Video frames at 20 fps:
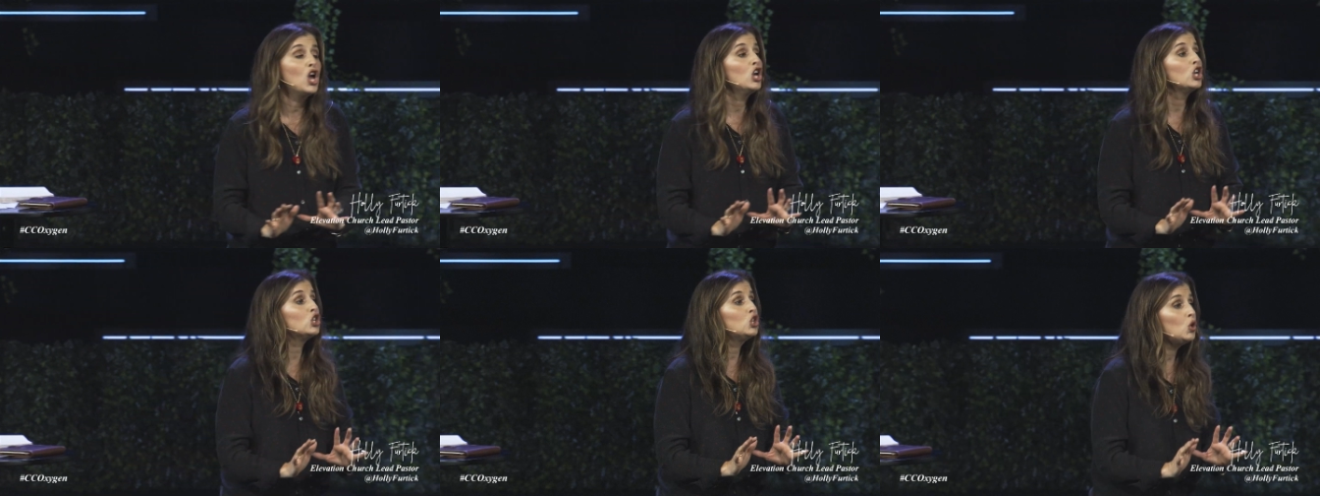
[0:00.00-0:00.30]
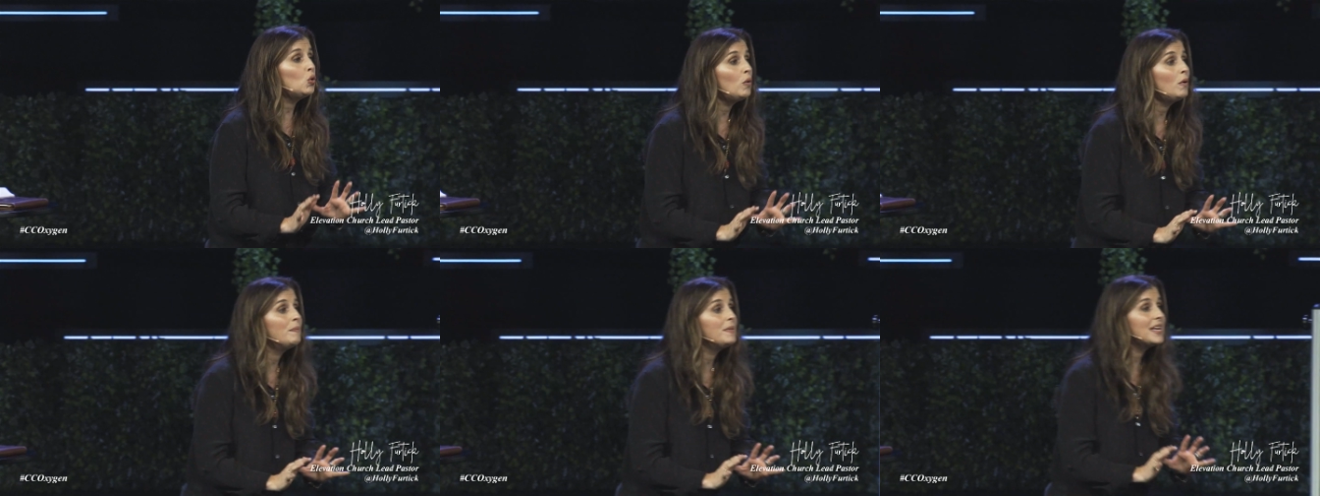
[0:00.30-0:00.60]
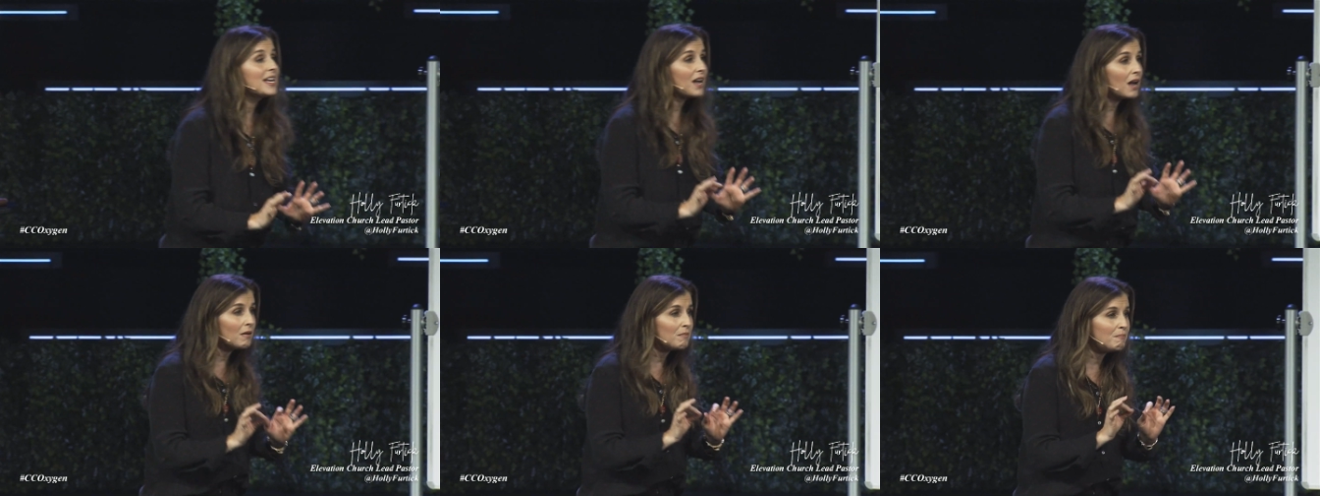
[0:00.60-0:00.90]
you will
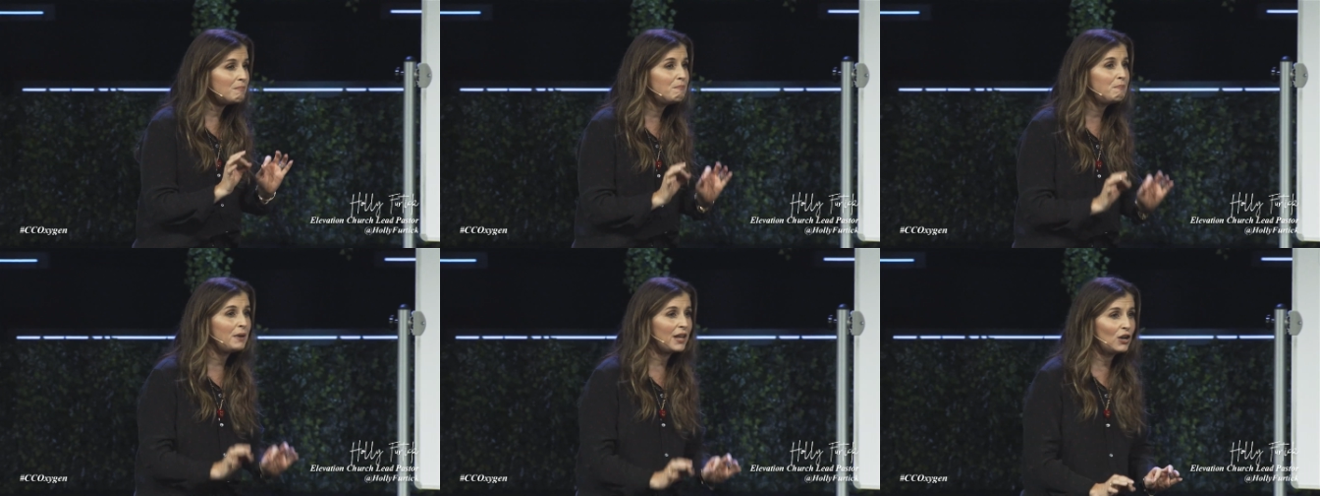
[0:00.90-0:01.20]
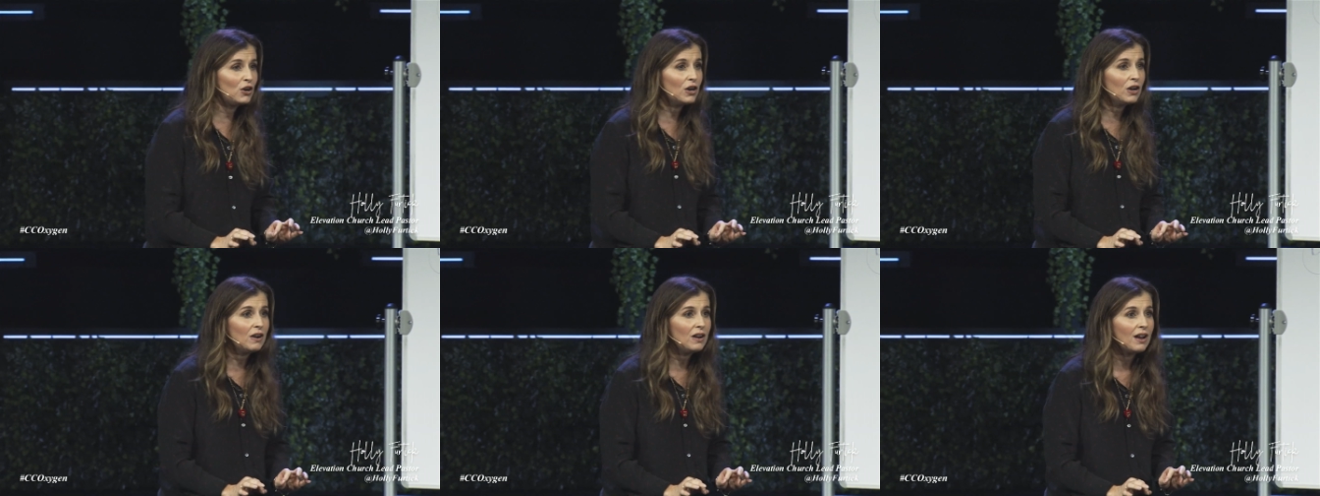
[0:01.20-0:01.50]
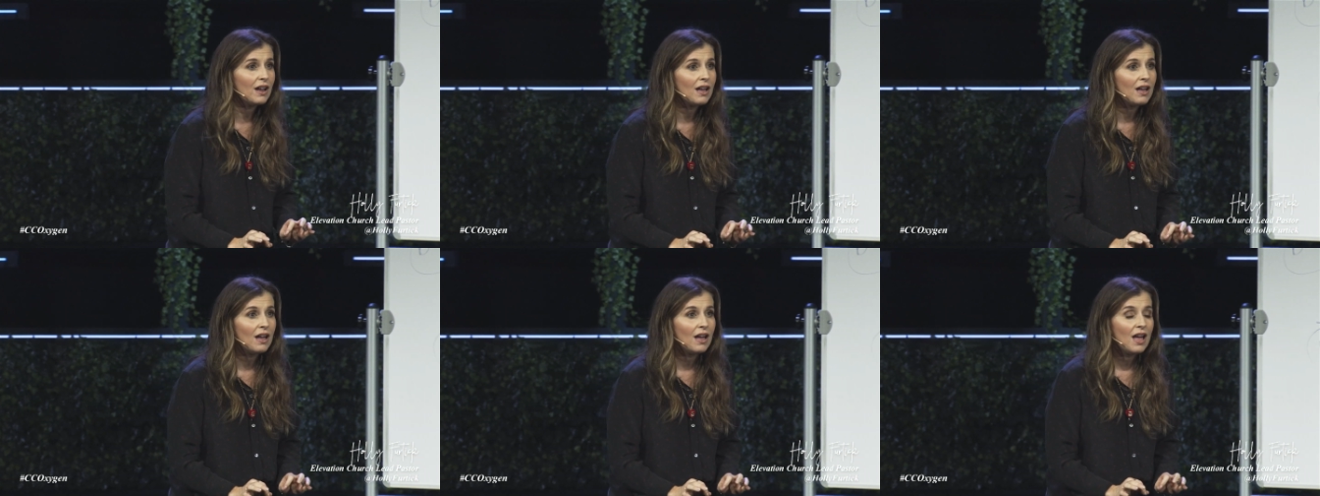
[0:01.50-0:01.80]
become
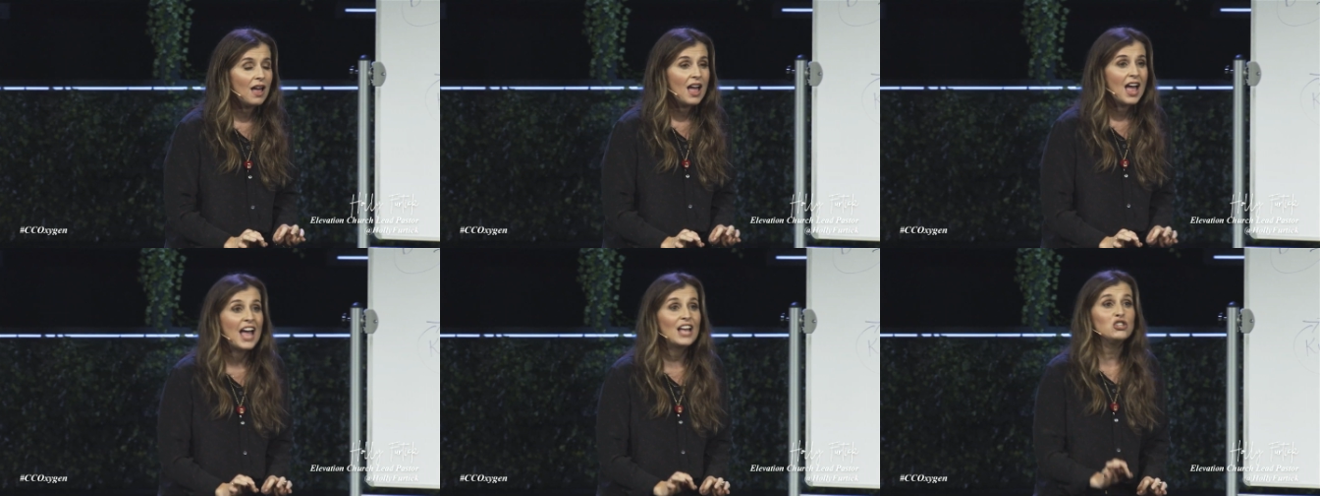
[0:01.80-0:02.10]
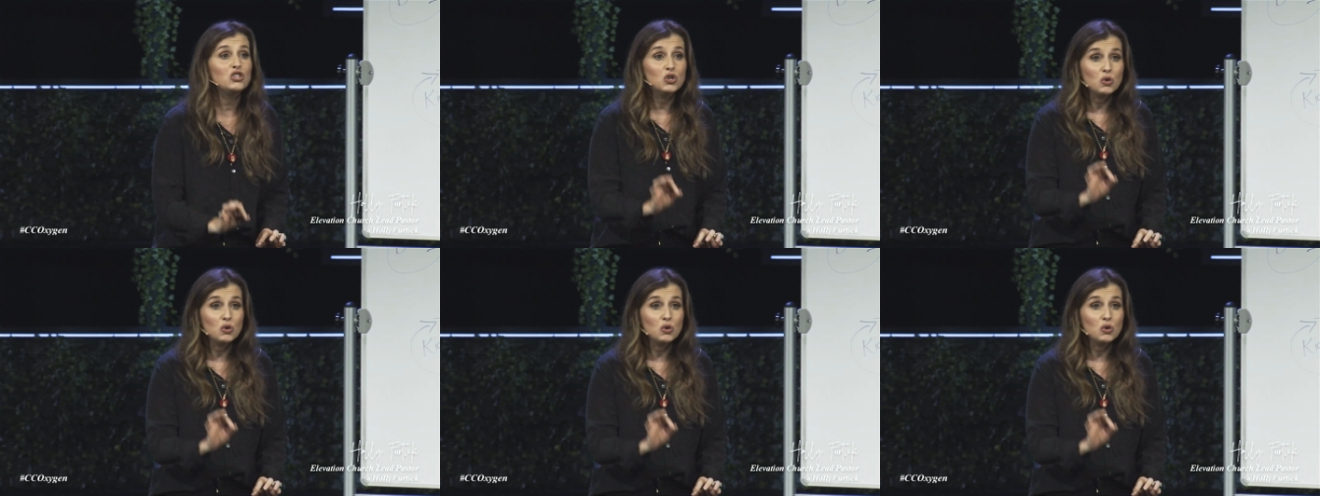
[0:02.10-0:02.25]
bitter and